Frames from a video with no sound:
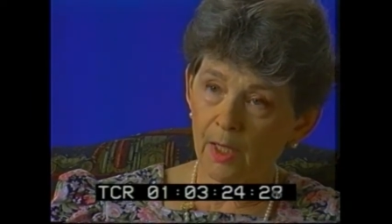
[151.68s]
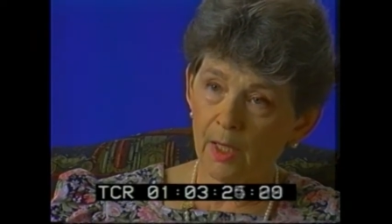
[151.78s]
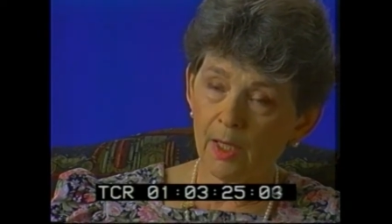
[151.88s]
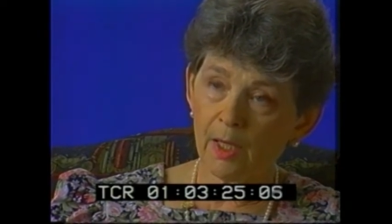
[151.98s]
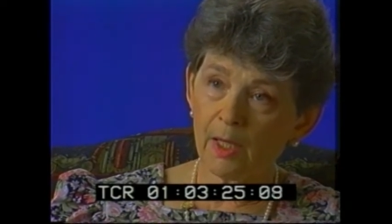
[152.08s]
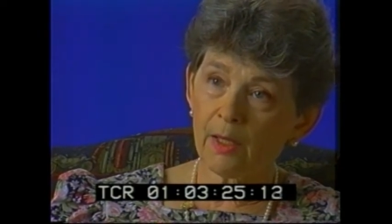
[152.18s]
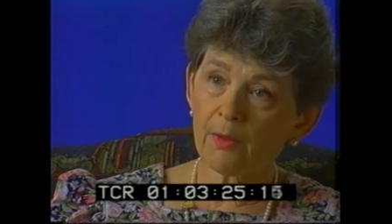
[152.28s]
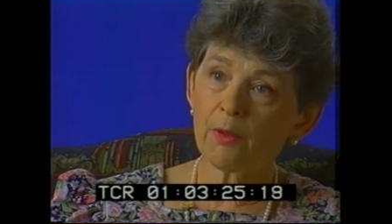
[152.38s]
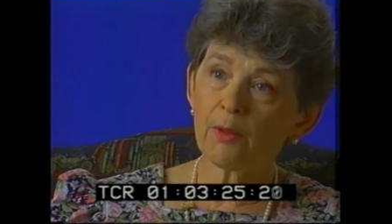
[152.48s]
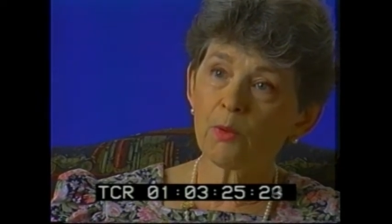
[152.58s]

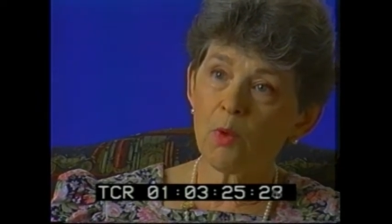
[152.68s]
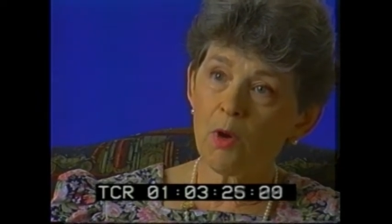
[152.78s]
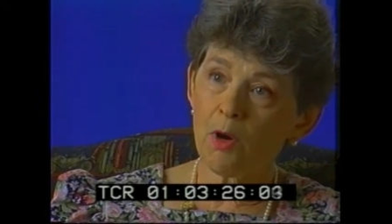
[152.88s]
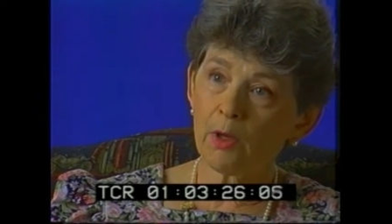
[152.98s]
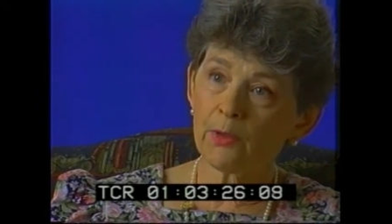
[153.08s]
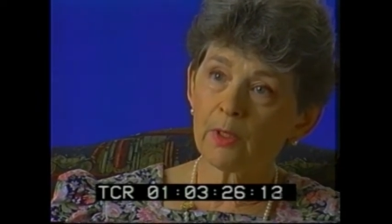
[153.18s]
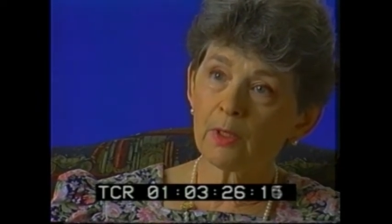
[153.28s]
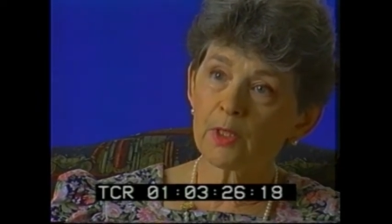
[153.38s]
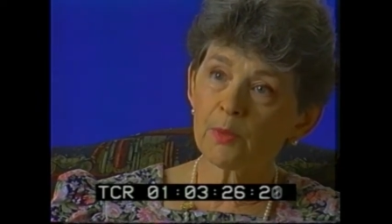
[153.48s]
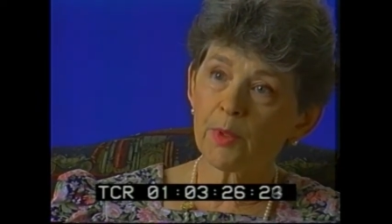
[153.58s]
And the walk that
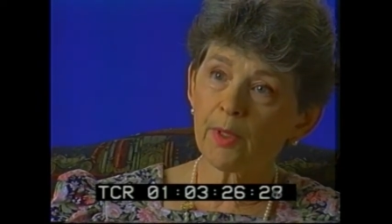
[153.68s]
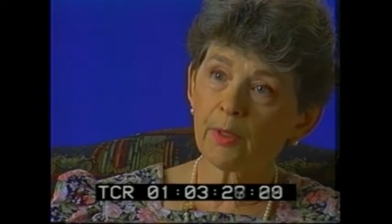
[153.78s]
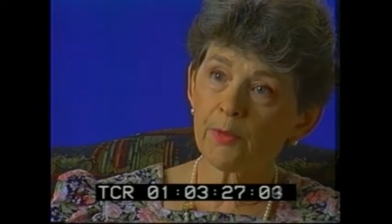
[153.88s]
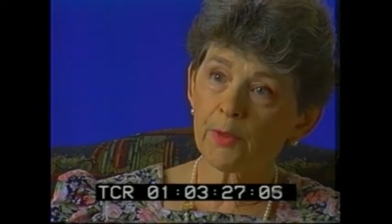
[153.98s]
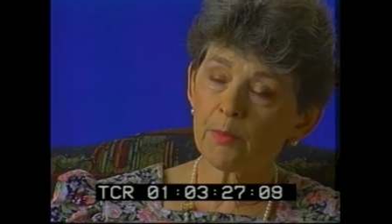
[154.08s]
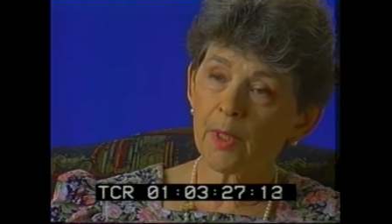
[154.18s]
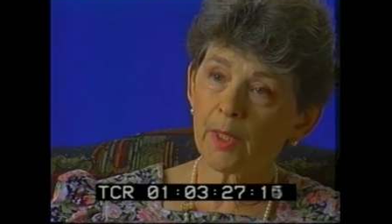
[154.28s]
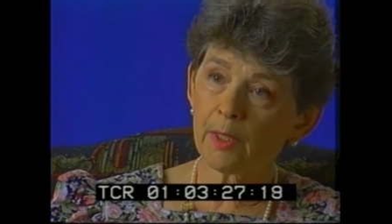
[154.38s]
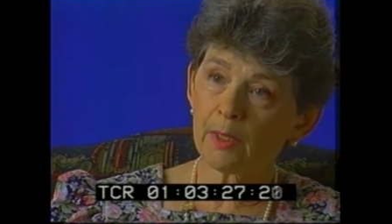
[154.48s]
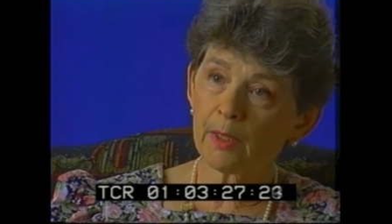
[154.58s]
Elizabeth Eckford
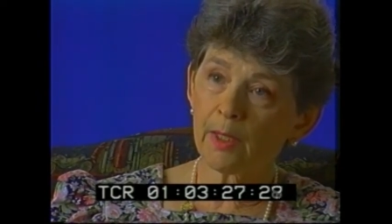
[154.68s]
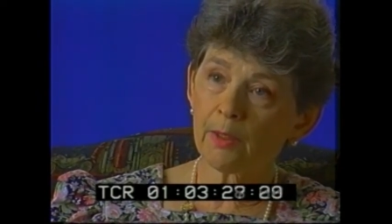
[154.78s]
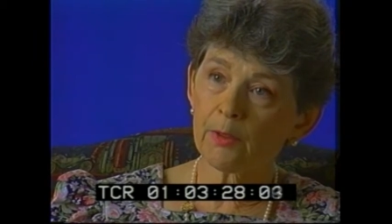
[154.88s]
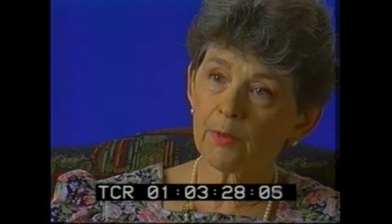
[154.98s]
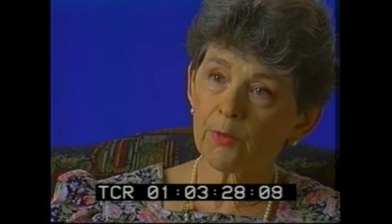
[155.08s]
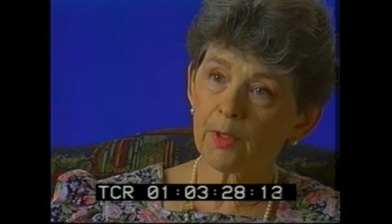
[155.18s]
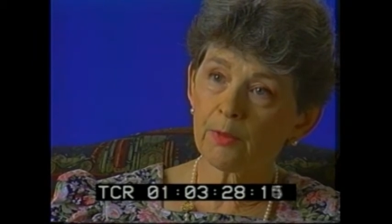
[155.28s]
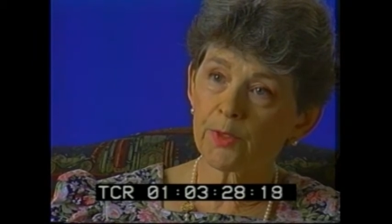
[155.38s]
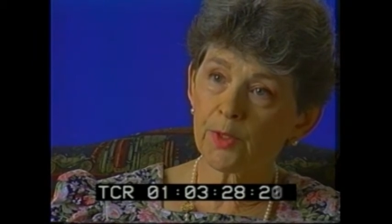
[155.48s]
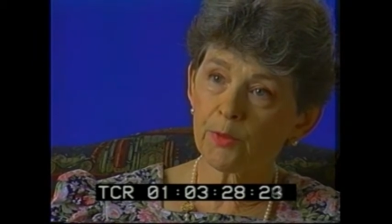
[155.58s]
made down in the front of
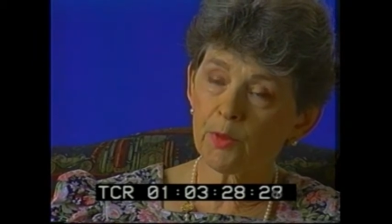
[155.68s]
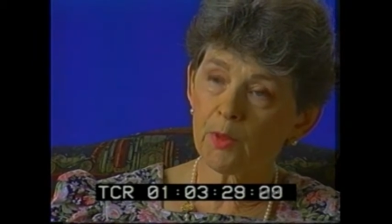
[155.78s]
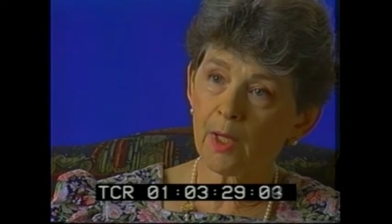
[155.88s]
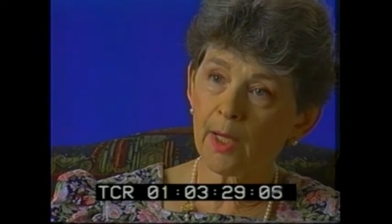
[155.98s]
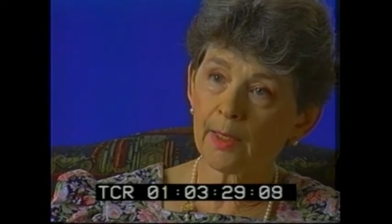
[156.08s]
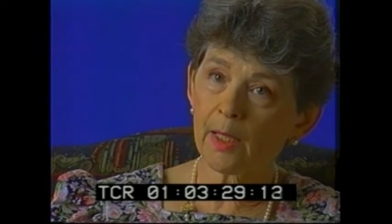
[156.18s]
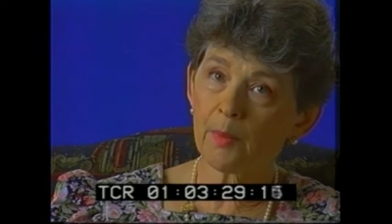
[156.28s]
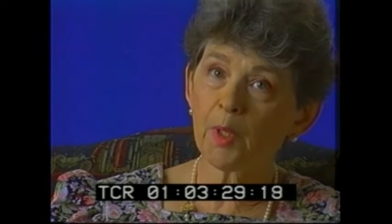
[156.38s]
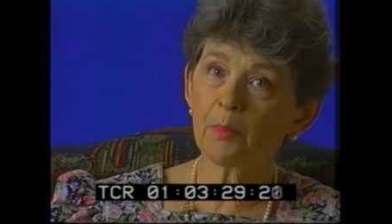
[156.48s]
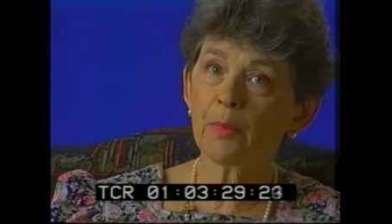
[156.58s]
Central, I came
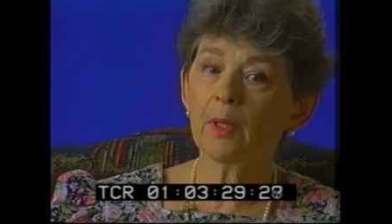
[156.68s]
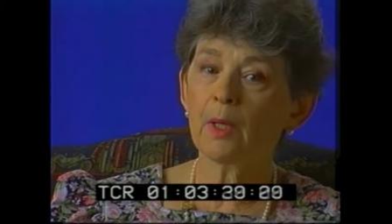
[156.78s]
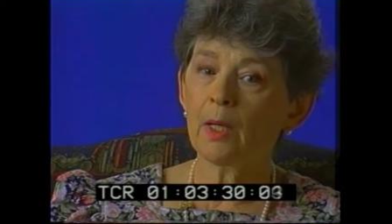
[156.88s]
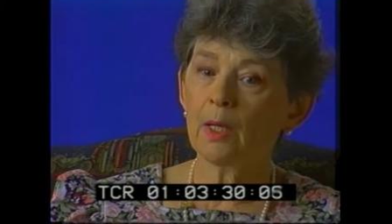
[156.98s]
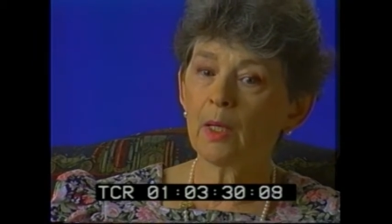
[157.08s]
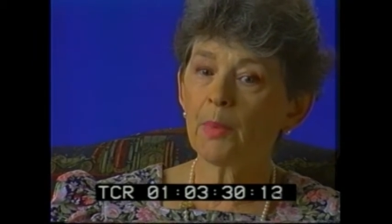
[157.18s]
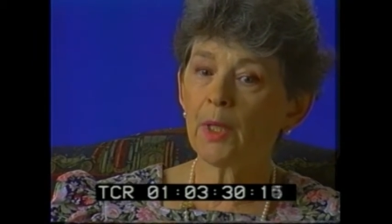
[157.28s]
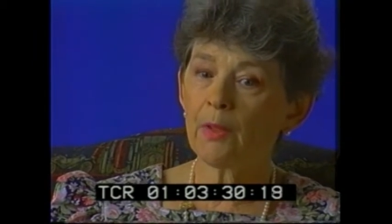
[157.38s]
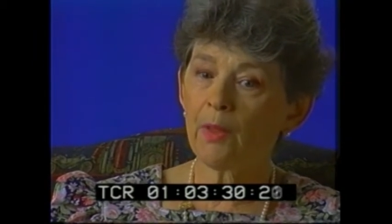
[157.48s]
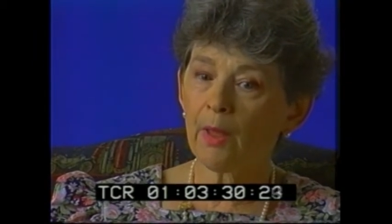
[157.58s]
up
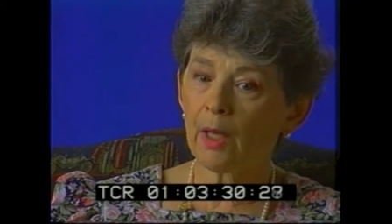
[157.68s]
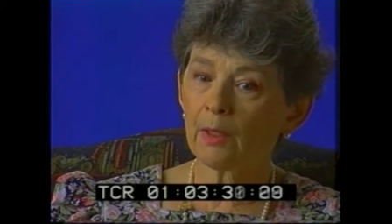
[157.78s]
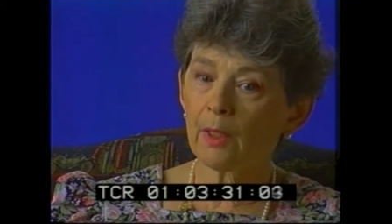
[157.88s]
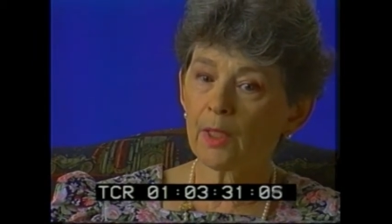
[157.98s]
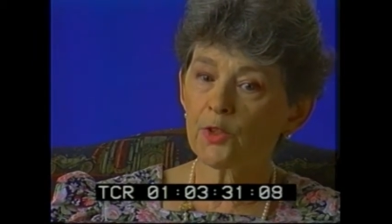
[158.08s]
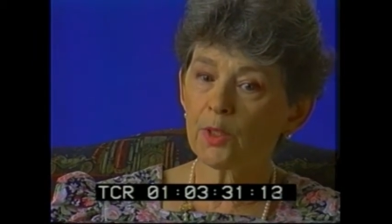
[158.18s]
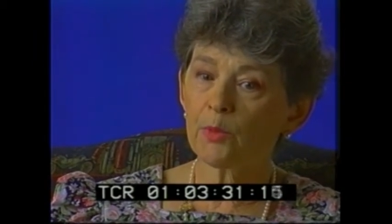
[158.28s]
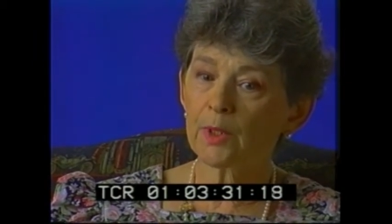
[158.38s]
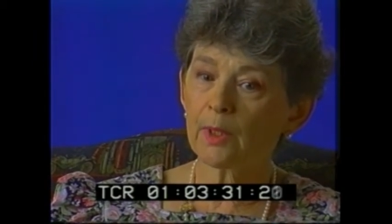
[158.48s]
upon that as she